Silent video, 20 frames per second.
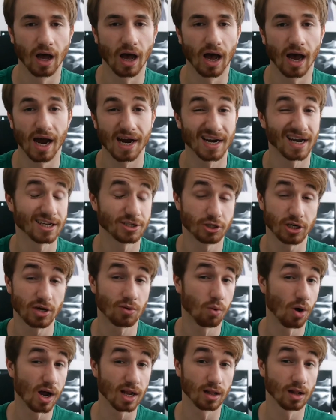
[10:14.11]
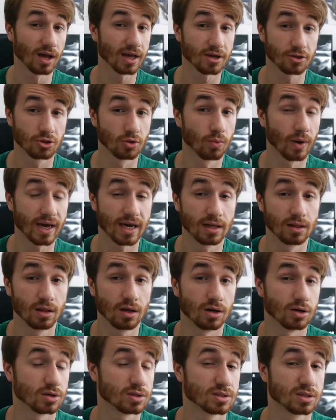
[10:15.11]
Uh, and I actually quite like the way it
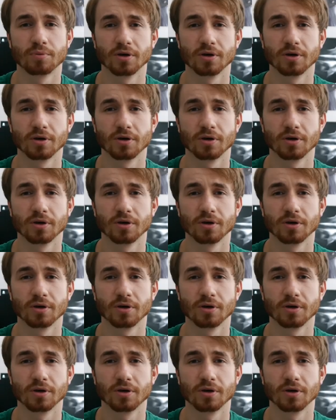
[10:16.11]
looks,